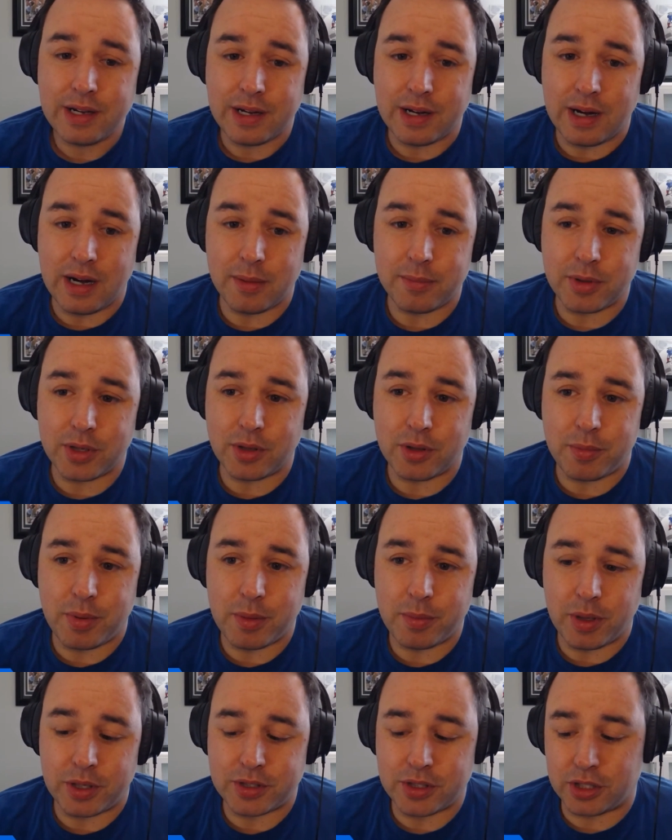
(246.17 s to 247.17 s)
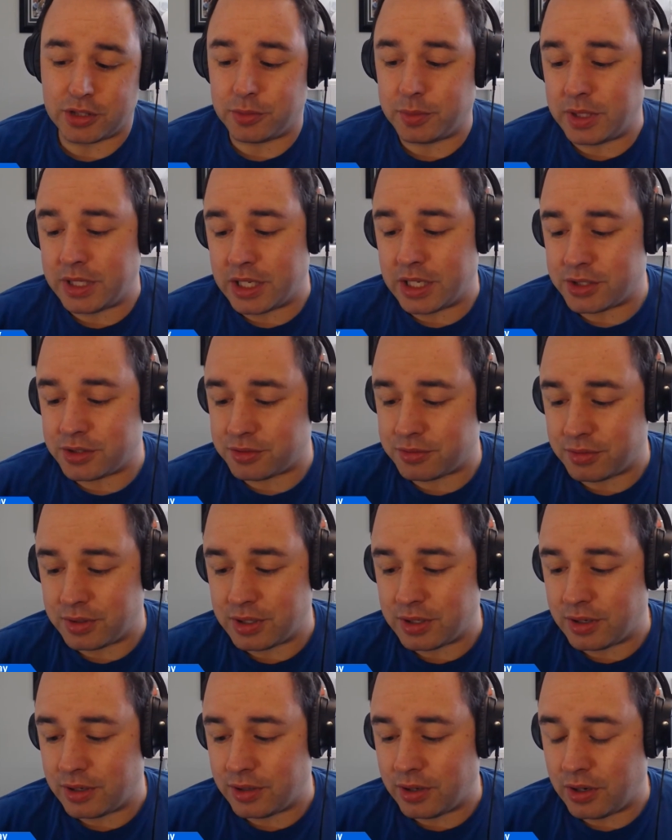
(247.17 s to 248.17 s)
The people I talked to in the
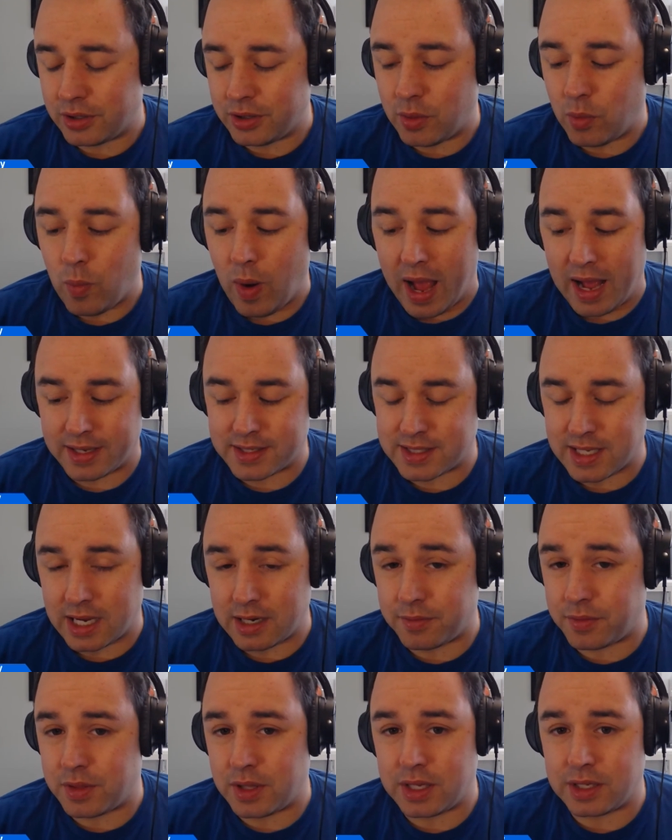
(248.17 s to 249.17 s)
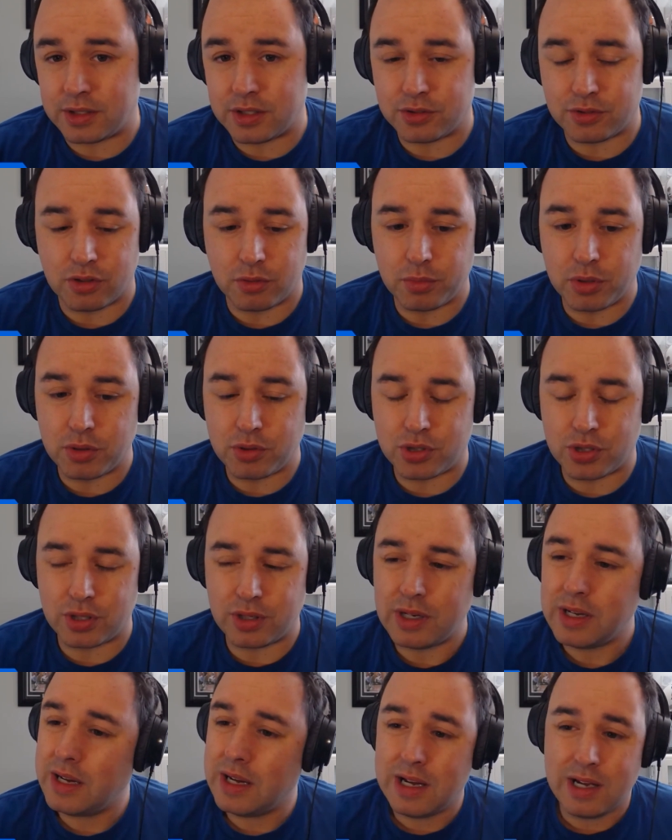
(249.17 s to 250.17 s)
industry on the wax side of thing, distribution,